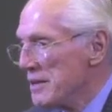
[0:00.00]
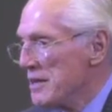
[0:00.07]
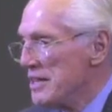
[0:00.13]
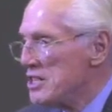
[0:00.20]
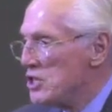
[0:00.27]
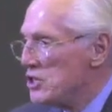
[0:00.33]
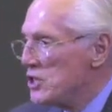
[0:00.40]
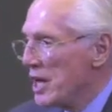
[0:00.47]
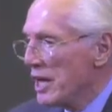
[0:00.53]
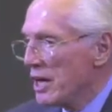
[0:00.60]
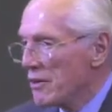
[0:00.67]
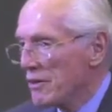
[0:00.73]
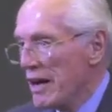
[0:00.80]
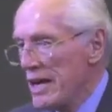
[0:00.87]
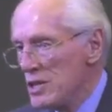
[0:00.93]
The
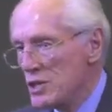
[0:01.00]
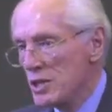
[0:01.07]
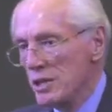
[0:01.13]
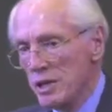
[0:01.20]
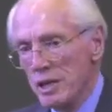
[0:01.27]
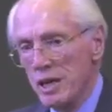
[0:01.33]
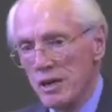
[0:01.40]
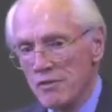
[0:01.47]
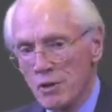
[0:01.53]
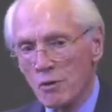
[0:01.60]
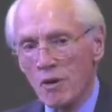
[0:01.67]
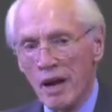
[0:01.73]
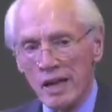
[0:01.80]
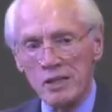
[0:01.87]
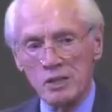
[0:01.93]
generation of the
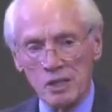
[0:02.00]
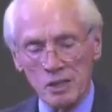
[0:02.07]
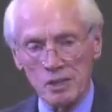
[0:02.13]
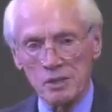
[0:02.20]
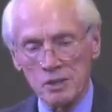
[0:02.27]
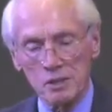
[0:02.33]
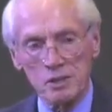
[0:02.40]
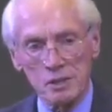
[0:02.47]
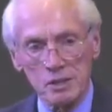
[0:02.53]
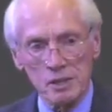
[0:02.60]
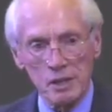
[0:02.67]
righteous.